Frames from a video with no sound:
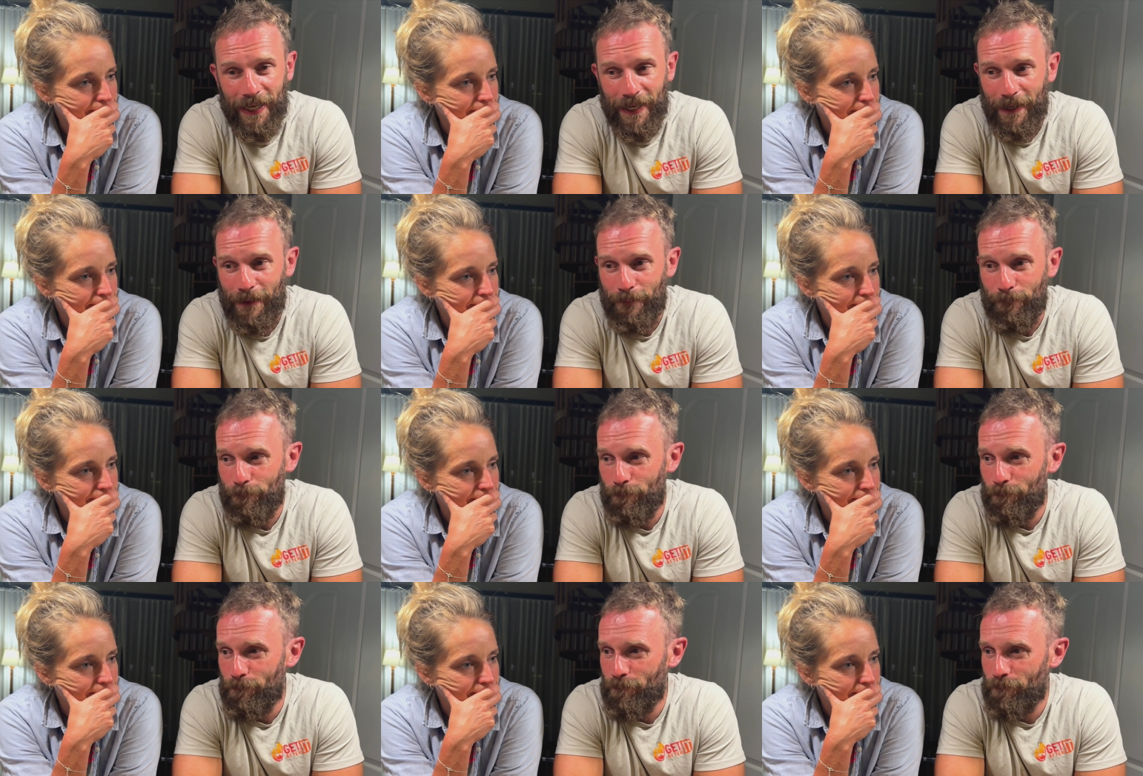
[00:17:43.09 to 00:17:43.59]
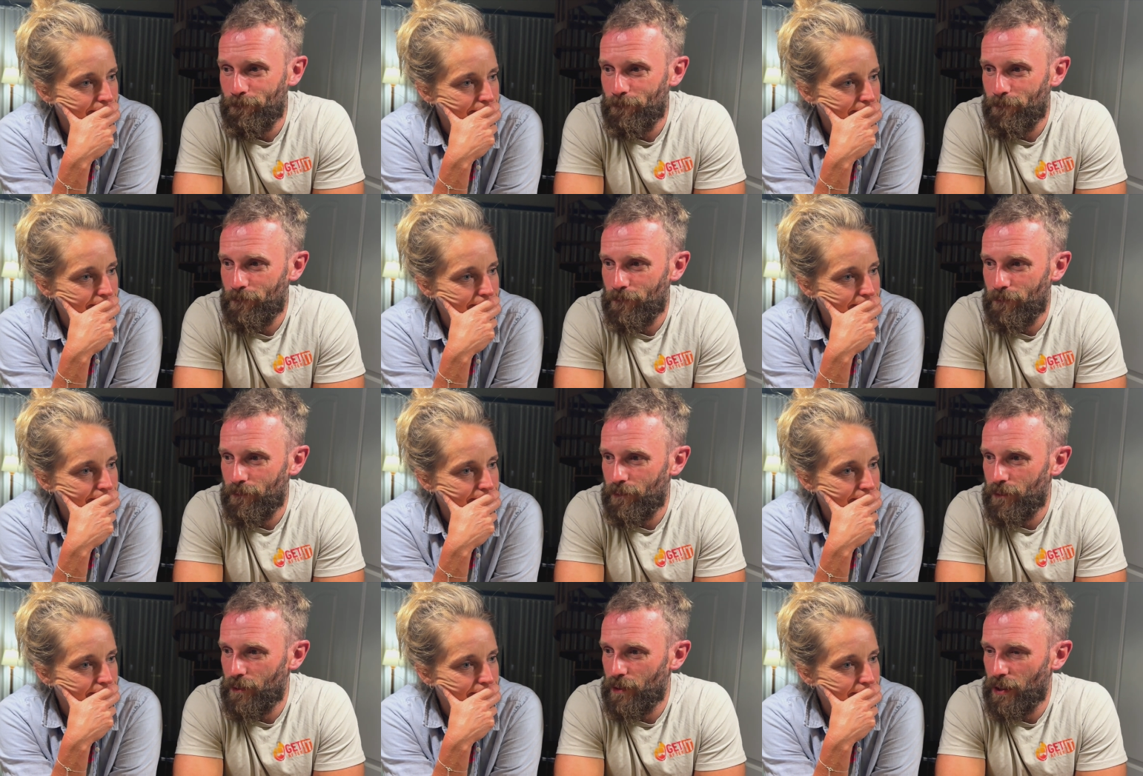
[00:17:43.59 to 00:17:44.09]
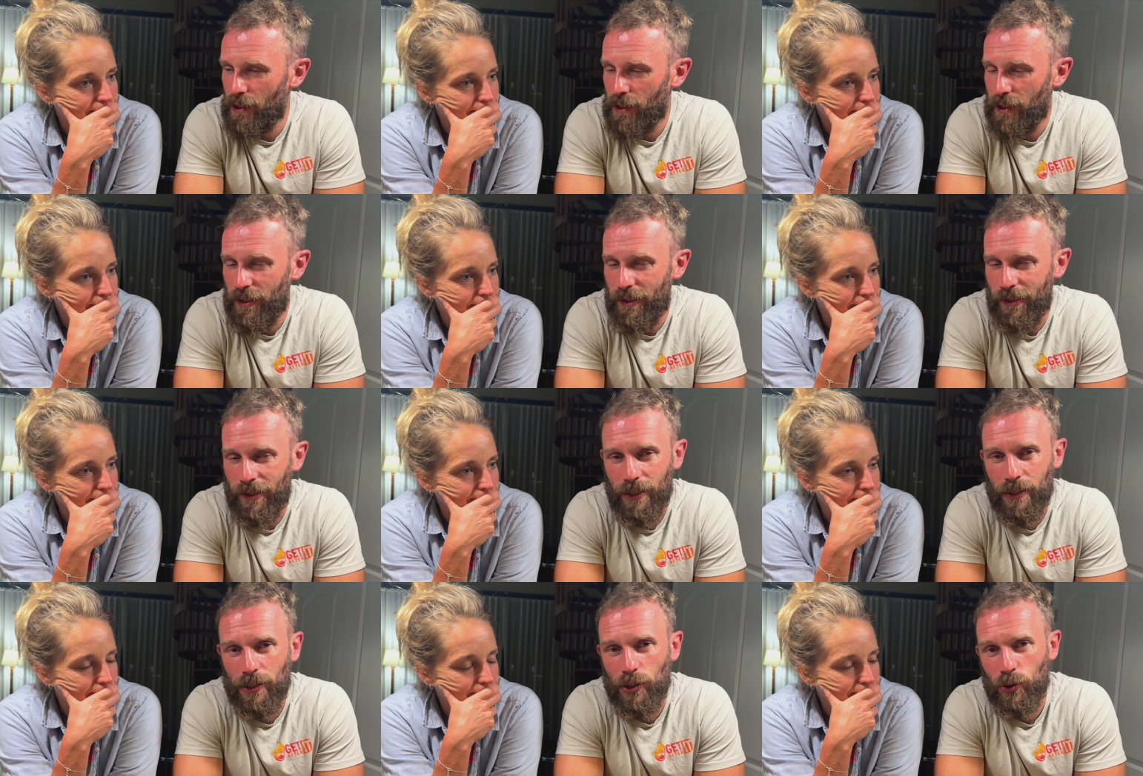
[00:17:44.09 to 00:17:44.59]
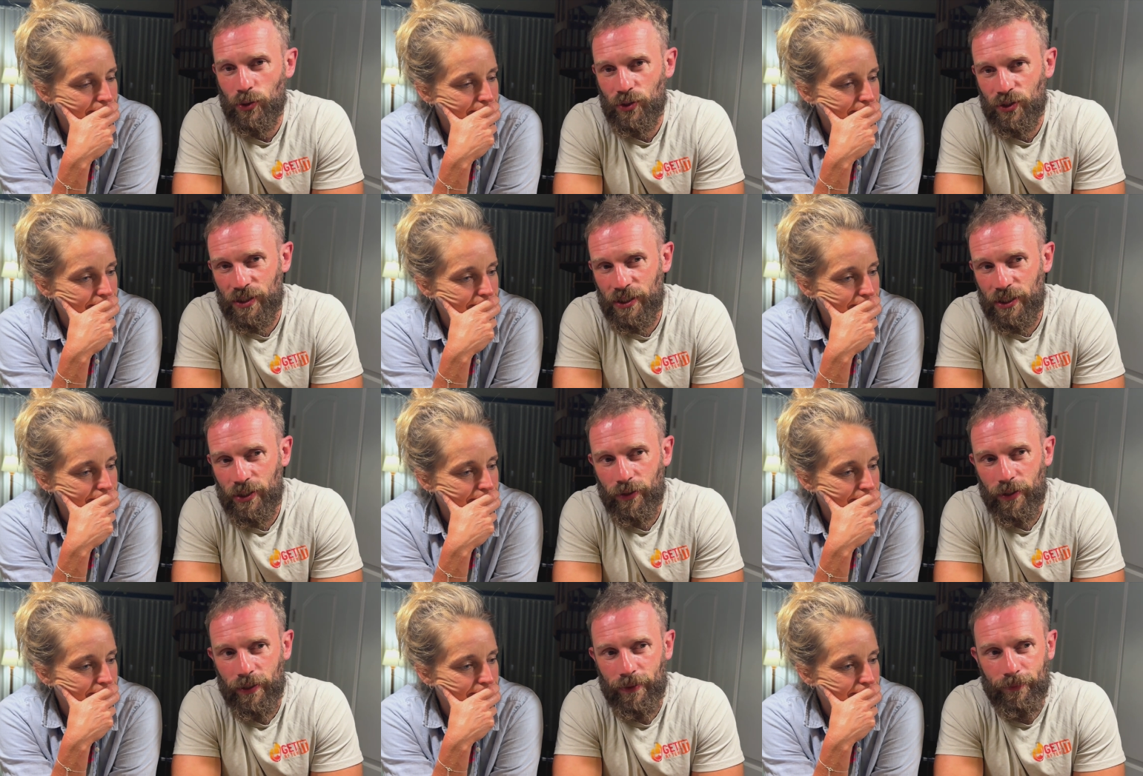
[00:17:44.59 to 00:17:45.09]
Speaker 1: Um, let you in a little
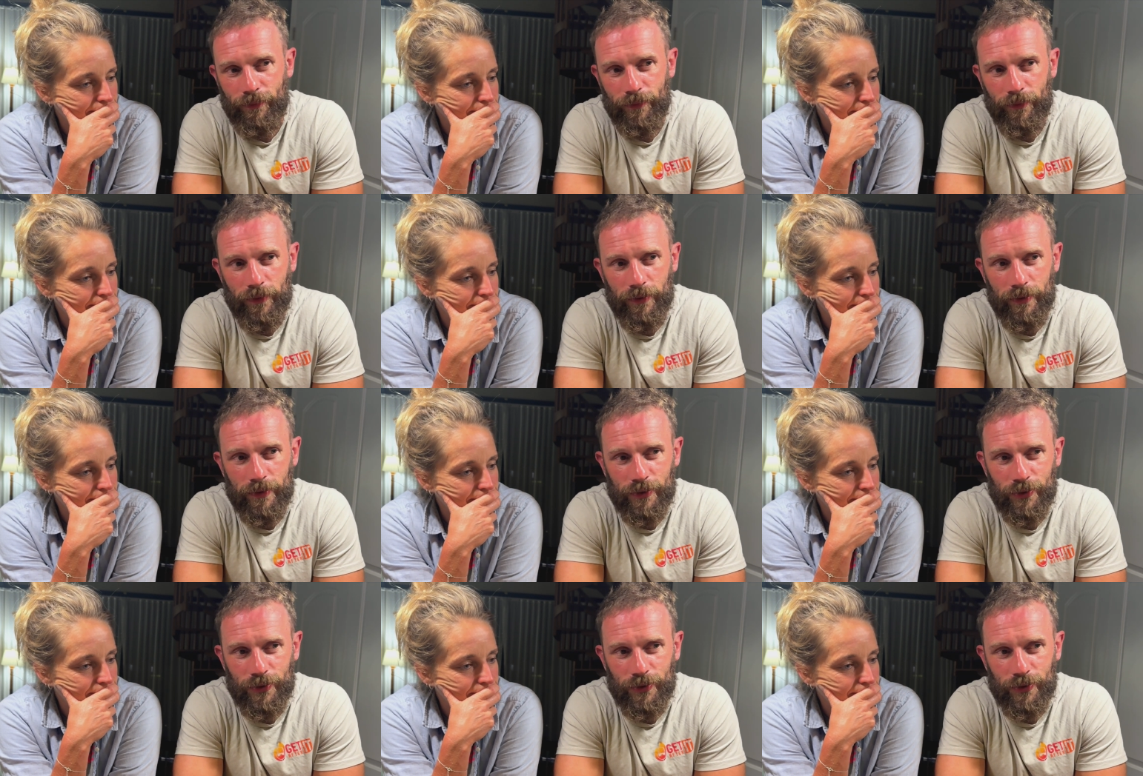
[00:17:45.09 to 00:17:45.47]
secret.